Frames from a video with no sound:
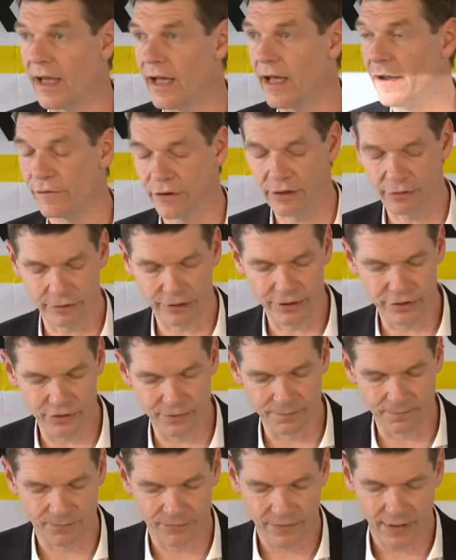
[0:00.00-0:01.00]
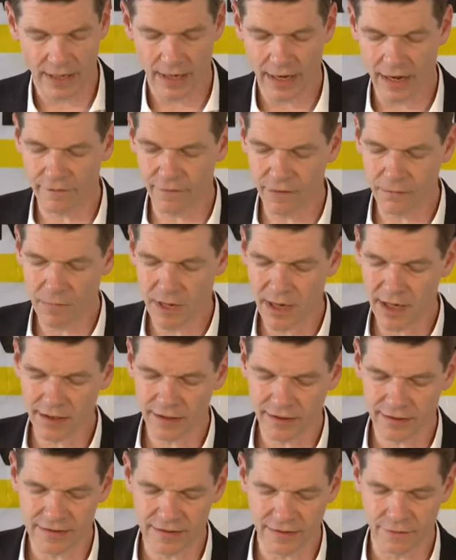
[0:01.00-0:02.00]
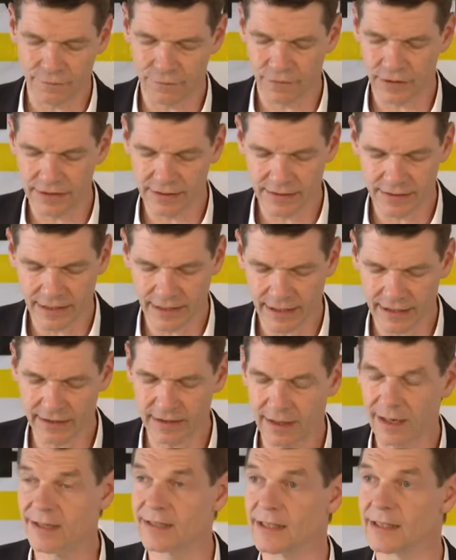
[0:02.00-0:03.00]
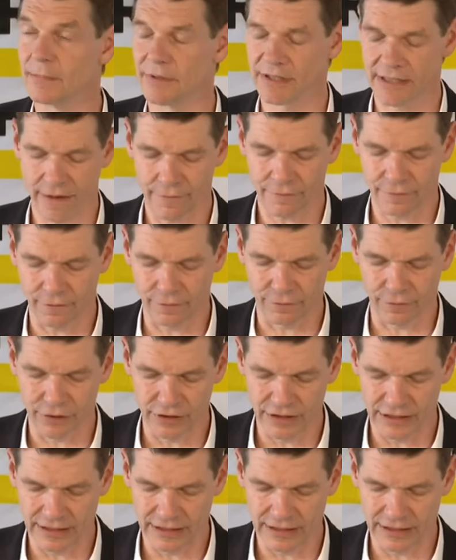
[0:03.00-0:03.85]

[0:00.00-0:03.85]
Every region, every market is different and the customers have different